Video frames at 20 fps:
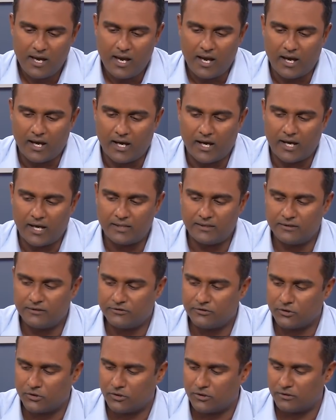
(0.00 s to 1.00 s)
And
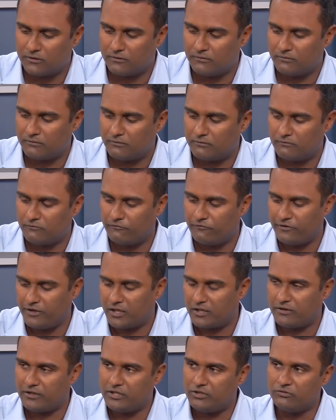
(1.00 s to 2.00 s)
so we
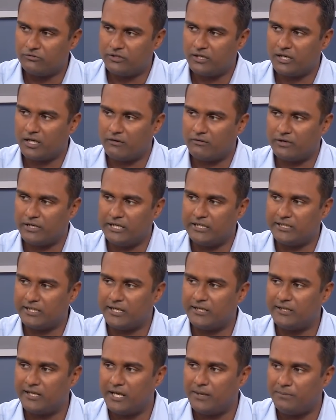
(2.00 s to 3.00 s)
are using our
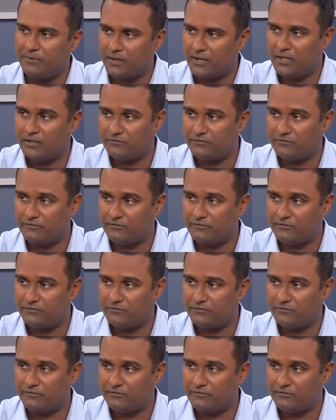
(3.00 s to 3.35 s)
intent API